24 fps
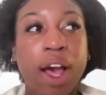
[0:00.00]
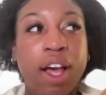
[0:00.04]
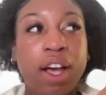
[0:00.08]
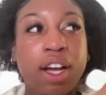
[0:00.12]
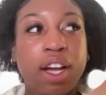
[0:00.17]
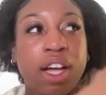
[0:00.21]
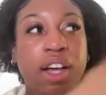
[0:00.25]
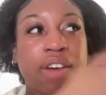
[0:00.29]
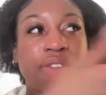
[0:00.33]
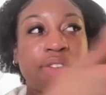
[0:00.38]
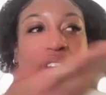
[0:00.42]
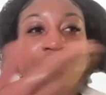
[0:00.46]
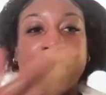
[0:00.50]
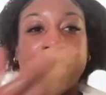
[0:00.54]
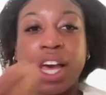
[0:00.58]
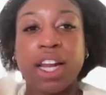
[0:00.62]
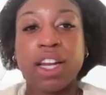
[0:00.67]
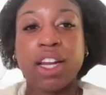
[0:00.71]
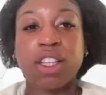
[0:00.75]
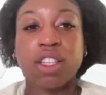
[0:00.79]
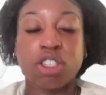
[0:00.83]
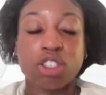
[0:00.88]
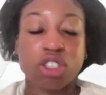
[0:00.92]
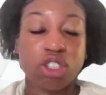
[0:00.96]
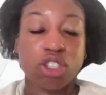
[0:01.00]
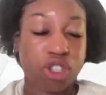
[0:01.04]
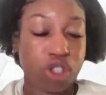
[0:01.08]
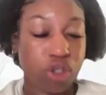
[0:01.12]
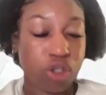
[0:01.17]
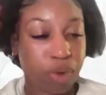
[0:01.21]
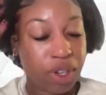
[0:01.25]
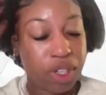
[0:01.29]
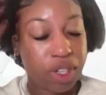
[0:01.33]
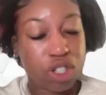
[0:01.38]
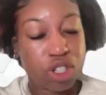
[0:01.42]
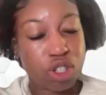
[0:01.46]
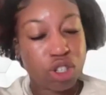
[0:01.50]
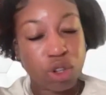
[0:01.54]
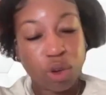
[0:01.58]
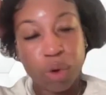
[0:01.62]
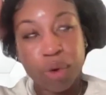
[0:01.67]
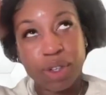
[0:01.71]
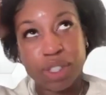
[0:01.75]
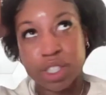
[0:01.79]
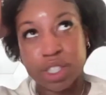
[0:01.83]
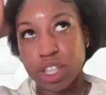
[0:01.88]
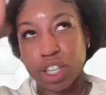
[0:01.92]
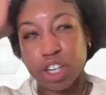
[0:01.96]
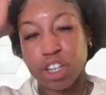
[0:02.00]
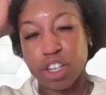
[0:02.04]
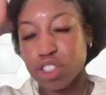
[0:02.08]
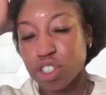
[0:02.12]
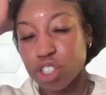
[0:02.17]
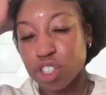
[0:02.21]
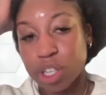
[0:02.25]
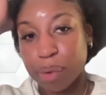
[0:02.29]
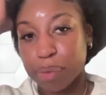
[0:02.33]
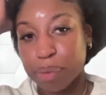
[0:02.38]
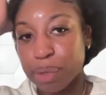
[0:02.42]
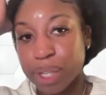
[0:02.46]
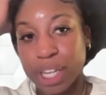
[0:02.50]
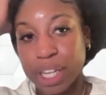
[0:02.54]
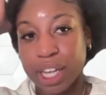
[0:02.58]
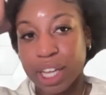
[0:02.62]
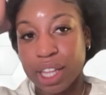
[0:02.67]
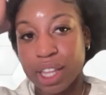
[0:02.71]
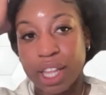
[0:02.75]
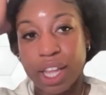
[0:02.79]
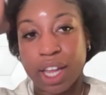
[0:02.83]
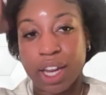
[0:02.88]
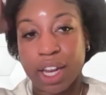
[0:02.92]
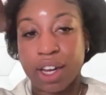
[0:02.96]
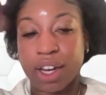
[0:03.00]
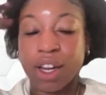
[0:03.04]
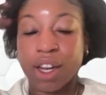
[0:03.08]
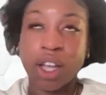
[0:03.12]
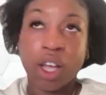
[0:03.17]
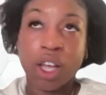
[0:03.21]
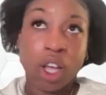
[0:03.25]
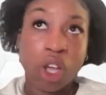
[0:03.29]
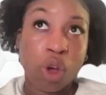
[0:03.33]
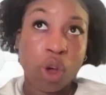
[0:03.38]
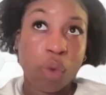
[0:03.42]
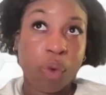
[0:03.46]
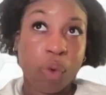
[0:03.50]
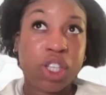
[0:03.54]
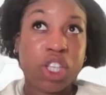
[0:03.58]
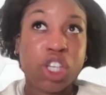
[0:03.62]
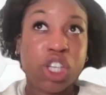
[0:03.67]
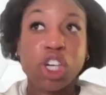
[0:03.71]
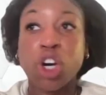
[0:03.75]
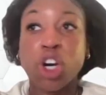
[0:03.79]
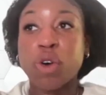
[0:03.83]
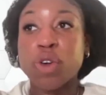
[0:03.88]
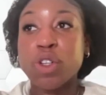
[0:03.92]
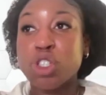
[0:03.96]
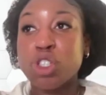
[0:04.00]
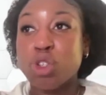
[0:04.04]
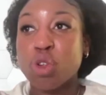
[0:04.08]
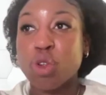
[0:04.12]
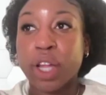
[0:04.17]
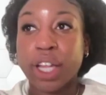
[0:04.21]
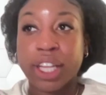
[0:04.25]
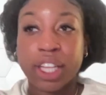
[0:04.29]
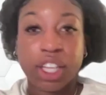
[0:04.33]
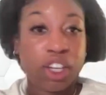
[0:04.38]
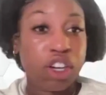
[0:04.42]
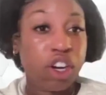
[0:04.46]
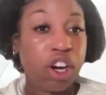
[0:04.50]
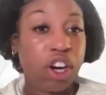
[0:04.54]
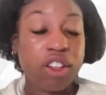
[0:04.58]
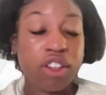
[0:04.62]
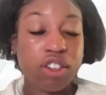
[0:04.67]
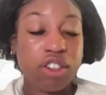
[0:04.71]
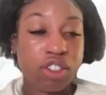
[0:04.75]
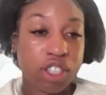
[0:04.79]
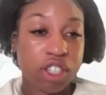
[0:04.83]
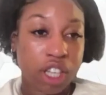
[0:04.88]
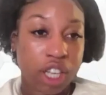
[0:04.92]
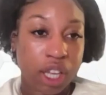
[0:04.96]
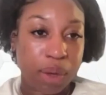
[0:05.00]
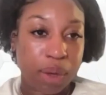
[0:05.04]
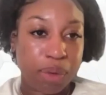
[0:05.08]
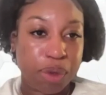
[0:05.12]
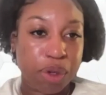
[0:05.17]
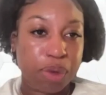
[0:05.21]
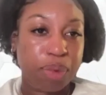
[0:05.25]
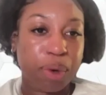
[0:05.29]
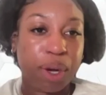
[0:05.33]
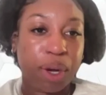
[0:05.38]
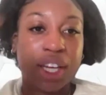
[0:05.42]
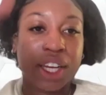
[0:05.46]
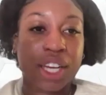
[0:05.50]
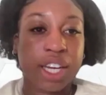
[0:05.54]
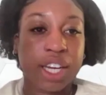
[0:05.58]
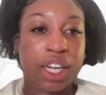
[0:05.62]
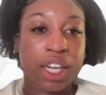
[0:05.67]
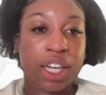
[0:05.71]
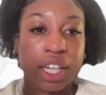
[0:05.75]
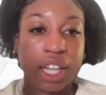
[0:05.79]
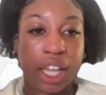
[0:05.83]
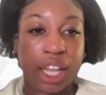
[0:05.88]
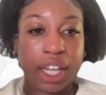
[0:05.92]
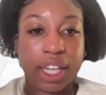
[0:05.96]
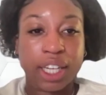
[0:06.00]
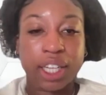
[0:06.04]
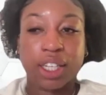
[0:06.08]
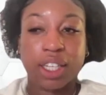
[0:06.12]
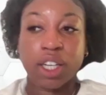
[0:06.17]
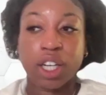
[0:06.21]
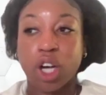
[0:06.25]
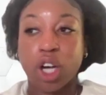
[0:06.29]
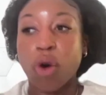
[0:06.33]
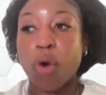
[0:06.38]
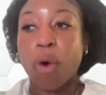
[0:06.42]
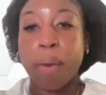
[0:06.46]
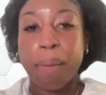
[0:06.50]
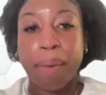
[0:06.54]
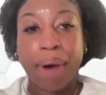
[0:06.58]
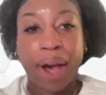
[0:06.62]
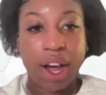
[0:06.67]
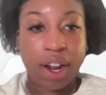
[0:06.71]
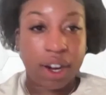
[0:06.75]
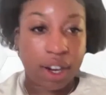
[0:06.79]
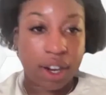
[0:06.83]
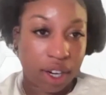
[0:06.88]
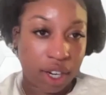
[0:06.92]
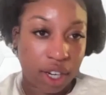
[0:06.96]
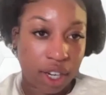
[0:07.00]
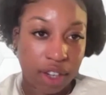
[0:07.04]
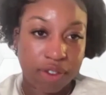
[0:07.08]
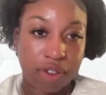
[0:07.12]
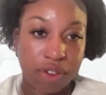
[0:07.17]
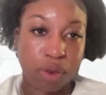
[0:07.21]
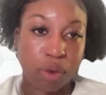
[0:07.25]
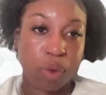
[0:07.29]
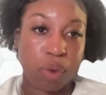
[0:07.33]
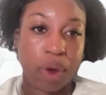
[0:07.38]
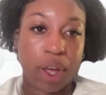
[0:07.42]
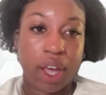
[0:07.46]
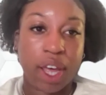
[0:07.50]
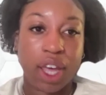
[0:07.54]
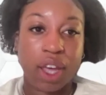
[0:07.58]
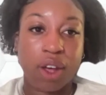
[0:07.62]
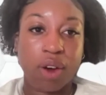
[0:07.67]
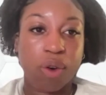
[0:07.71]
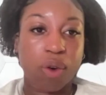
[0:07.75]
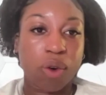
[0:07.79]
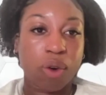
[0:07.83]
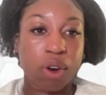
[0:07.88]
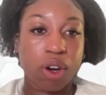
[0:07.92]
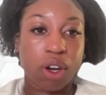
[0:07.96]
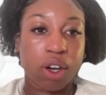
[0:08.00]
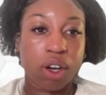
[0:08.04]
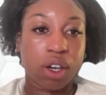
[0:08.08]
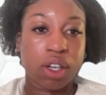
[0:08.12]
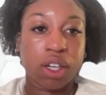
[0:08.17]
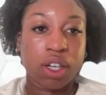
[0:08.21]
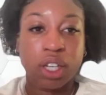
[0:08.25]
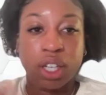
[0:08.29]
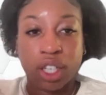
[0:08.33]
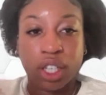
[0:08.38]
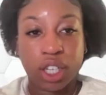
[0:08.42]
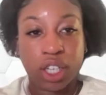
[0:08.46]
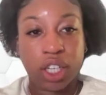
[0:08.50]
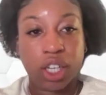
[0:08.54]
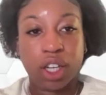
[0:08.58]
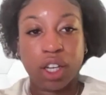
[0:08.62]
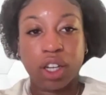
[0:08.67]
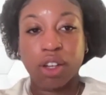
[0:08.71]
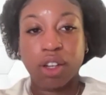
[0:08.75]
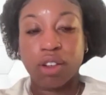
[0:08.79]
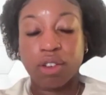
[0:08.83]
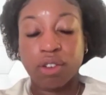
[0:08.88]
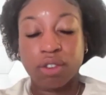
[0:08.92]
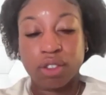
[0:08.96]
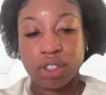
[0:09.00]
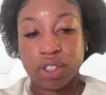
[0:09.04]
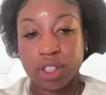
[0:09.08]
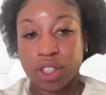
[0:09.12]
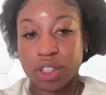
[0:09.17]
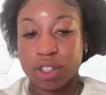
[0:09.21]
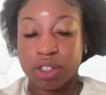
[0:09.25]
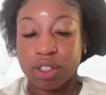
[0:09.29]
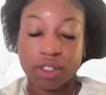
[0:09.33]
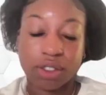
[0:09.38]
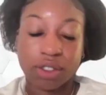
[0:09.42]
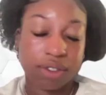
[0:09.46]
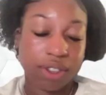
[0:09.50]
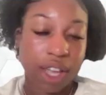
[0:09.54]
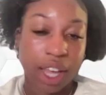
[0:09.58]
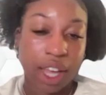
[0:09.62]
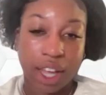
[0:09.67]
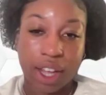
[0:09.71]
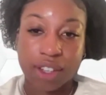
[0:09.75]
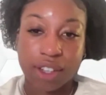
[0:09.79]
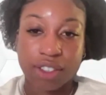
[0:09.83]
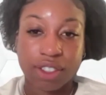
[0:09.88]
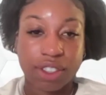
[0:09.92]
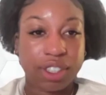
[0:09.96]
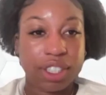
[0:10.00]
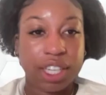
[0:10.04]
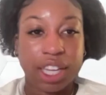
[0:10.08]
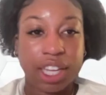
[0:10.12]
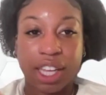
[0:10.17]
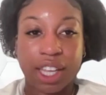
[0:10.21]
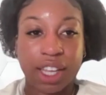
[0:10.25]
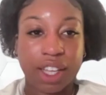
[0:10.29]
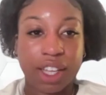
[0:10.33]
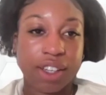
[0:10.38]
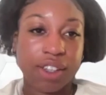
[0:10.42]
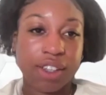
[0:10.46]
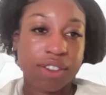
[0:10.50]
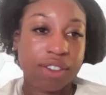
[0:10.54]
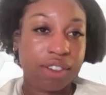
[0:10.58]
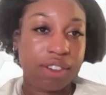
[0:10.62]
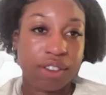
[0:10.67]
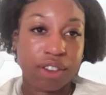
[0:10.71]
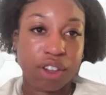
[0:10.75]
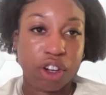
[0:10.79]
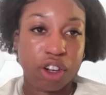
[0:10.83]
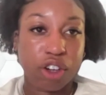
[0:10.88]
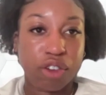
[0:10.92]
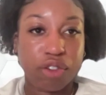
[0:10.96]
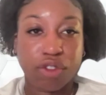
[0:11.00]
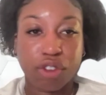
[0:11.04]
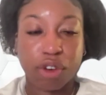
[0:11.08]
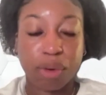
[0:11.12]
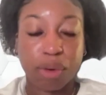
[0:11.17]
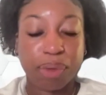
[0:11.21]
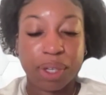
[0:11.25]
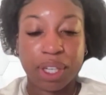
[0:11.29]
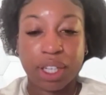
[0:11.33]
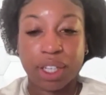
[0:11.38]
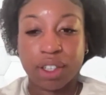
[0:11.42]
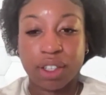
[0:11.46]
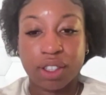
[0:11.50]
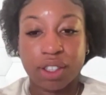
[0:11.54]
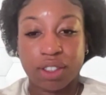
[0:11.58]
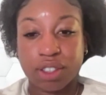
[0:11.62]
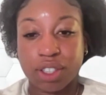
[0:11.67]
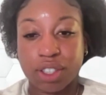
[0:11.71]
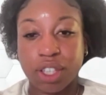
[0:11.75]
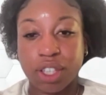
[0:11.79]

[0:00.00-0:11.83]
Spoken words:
coming out of the situation, you always learn something, and then when you go into like your other team, you're probably gonna like go about it a different way, or just take it and learn from it. So